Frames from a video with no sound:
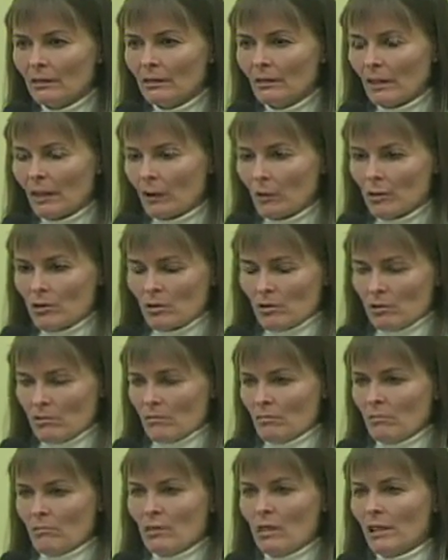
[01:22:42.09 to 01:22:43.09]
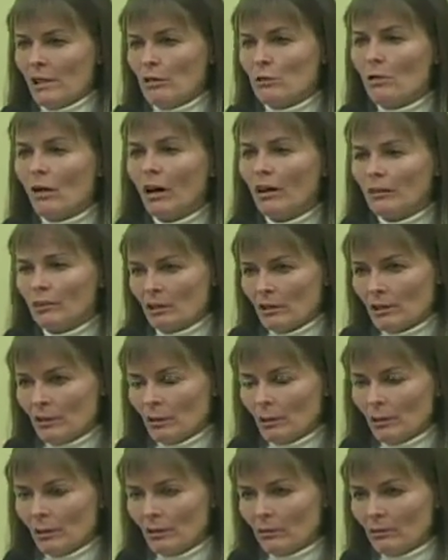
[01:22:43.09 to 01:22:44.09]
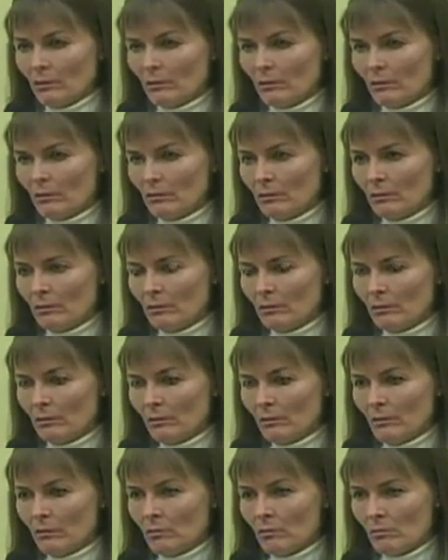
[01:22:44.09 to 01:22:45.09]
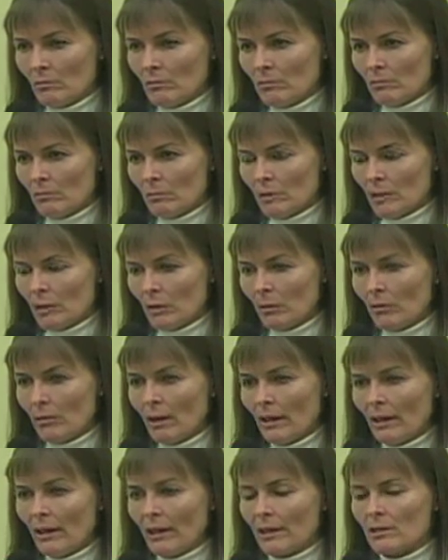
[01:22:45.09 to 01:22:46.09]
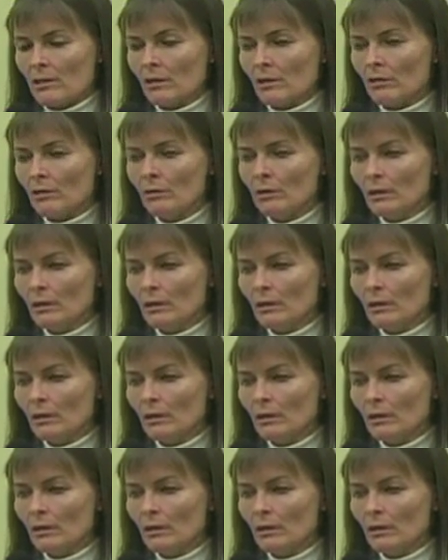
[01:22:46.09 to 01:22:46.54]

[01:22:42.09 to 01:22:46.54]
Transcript: I was really drawn to you, and you know, I'd like to.